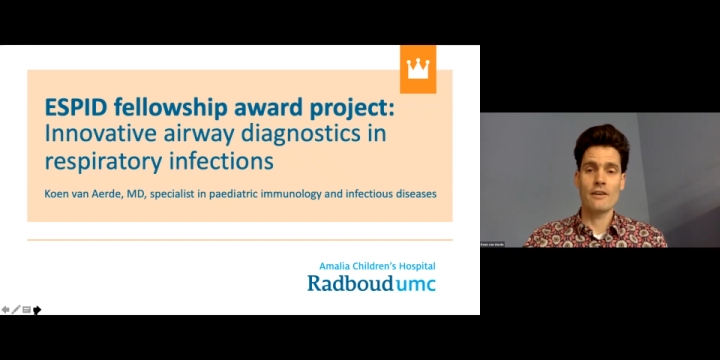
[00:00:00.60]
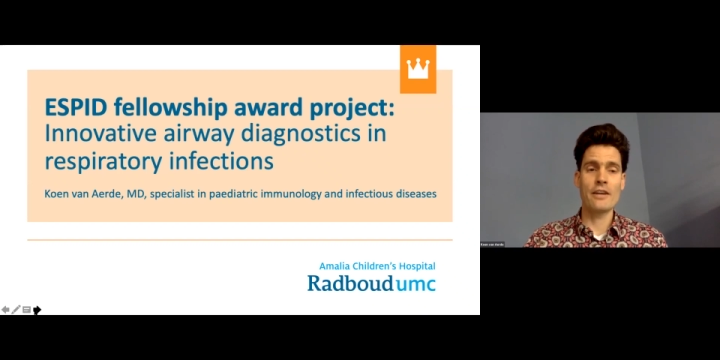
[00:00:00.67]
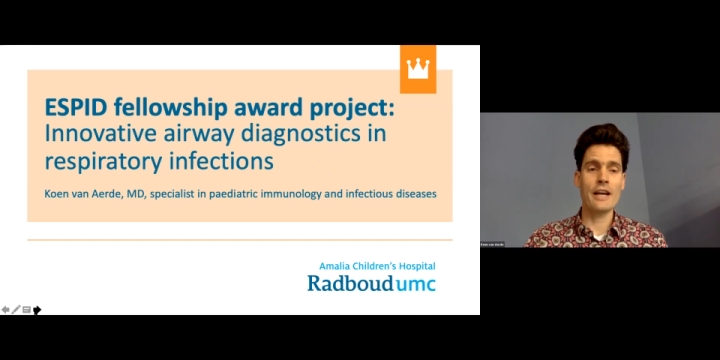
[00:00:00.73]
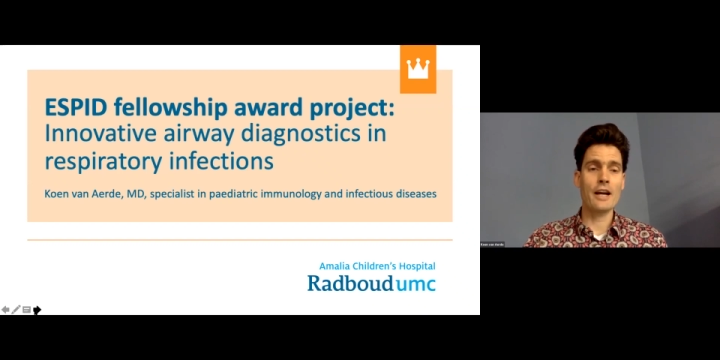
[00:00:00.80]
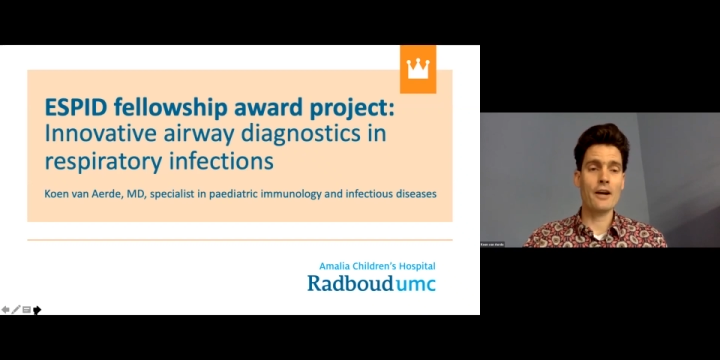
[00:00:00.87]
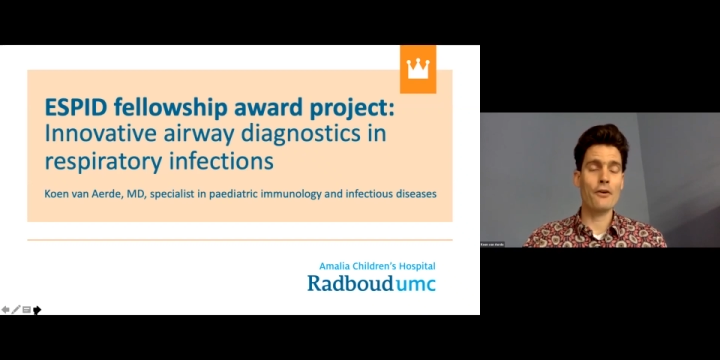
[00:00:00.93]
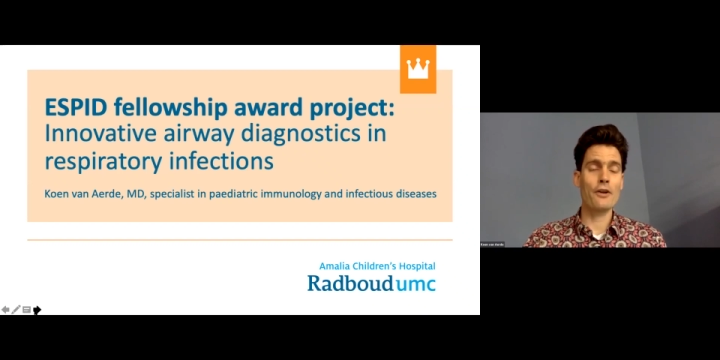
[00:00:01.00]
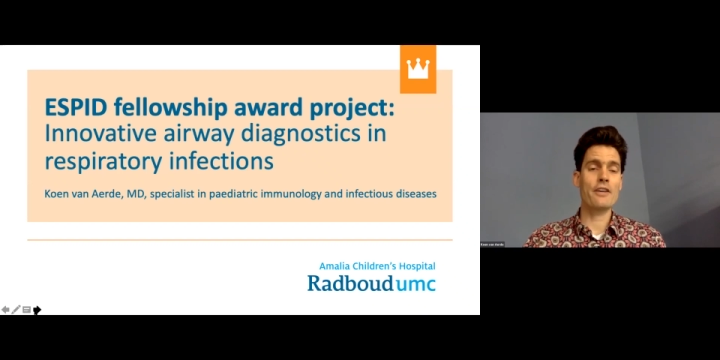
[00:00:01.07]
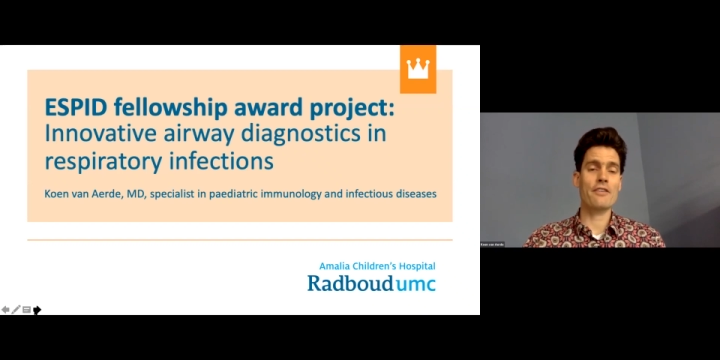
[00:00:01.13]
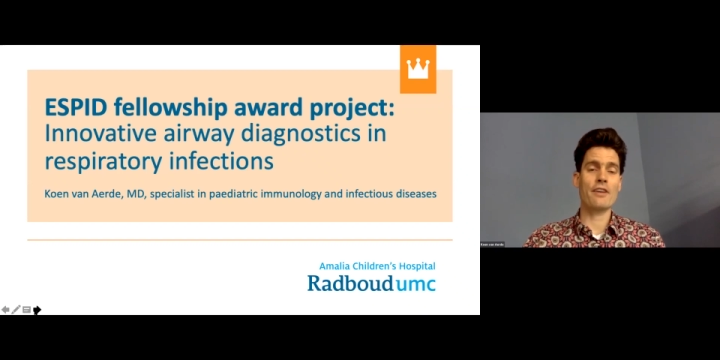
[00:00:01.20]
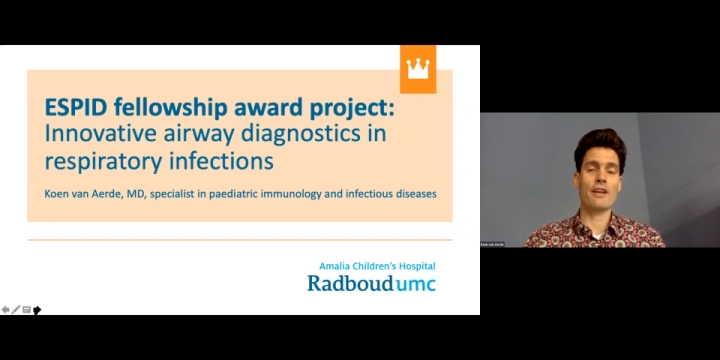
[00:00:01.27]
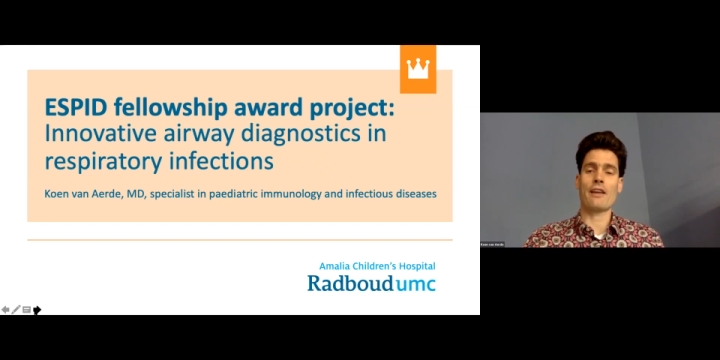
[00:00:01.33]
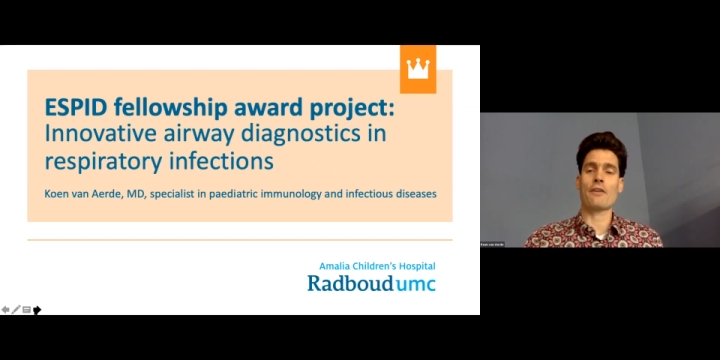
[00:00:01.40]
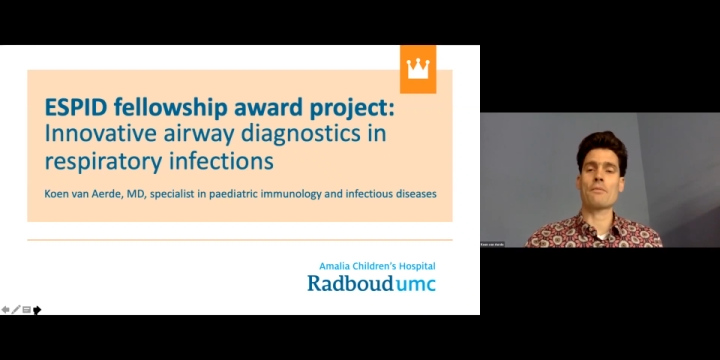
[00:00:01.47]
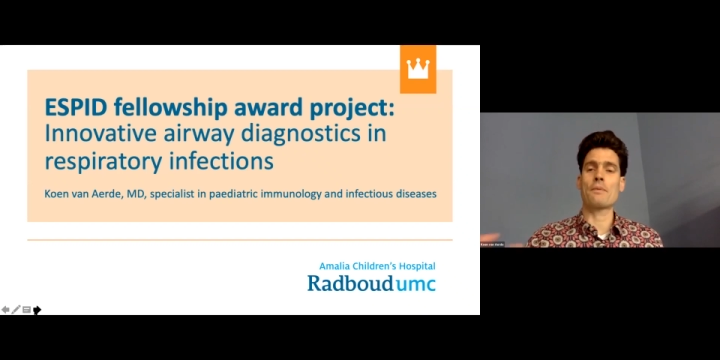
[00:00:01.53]
Dear colleagues
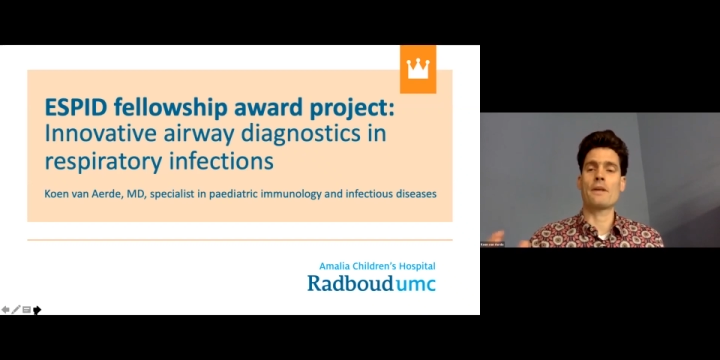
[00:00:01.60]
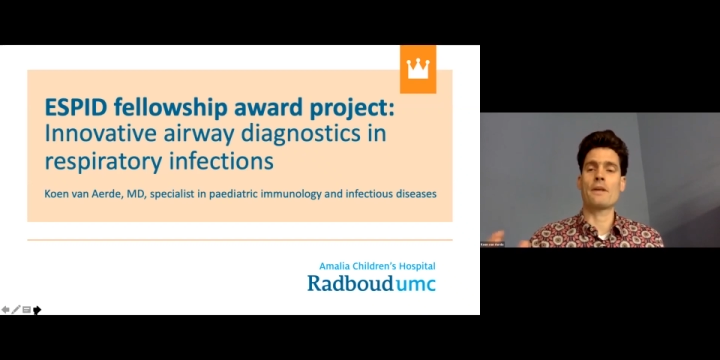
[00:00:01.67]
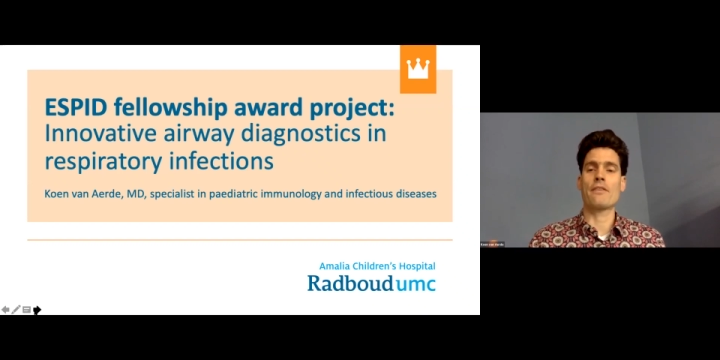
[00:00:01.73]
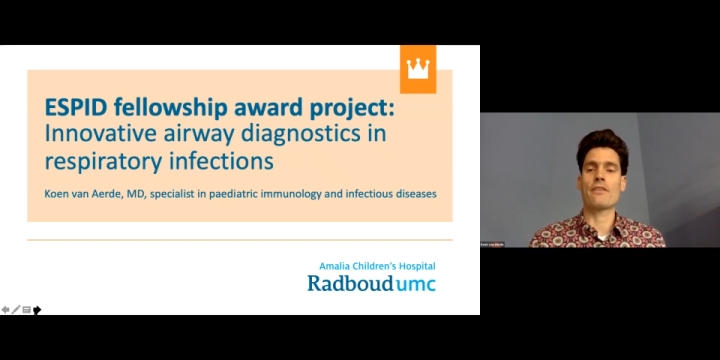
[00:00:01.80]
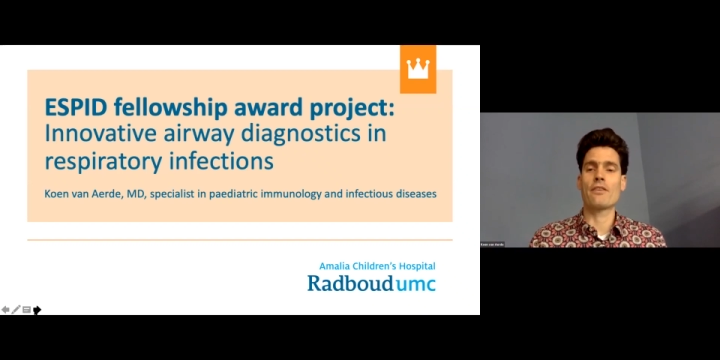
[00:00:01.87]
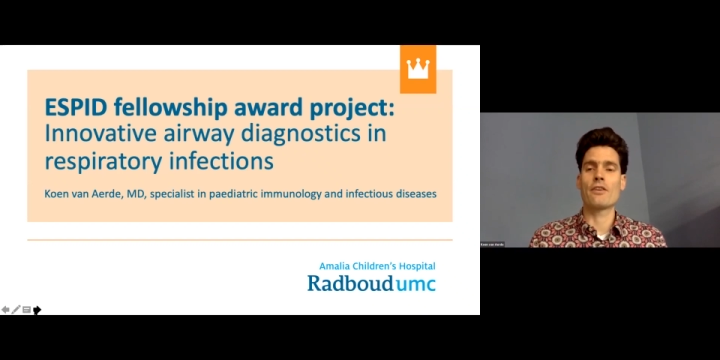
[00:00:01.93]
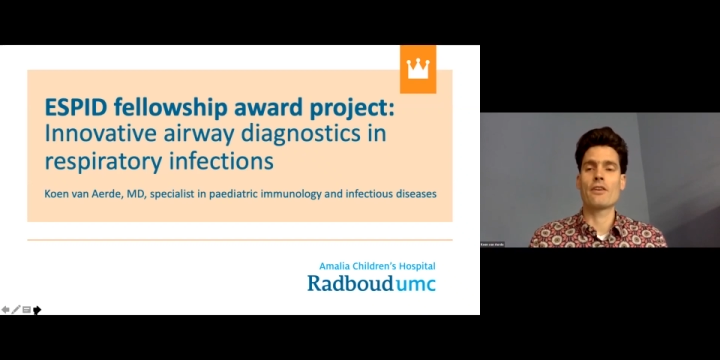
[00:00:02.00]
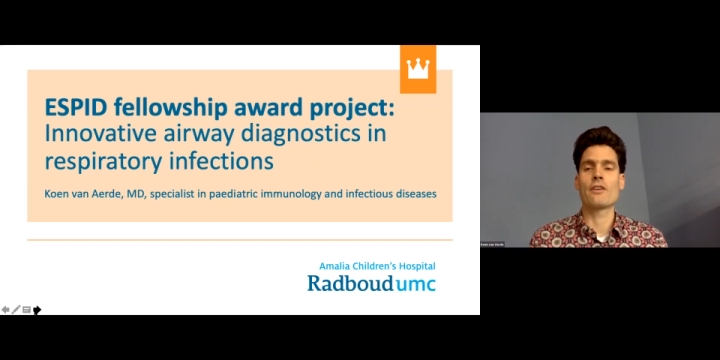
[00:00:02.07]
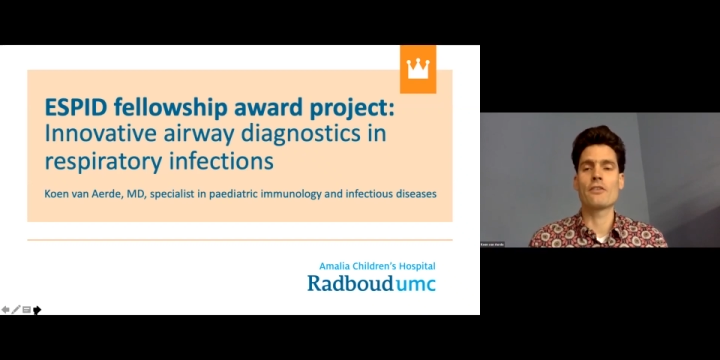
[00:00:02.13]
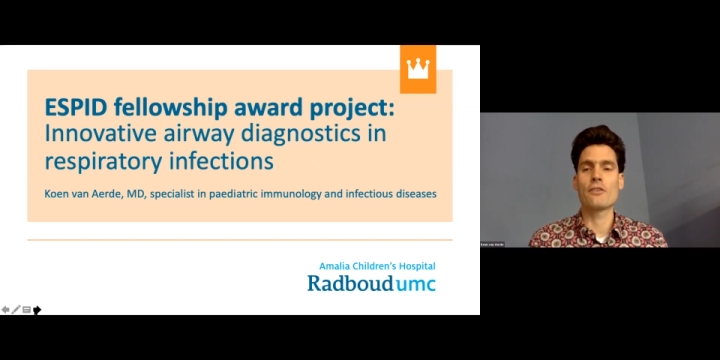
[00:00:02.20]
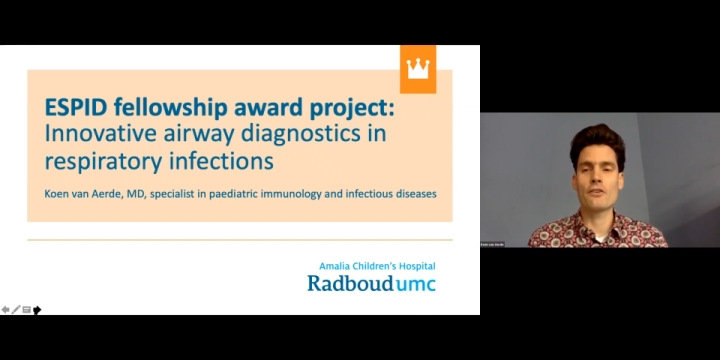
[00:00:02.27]
at Aerde,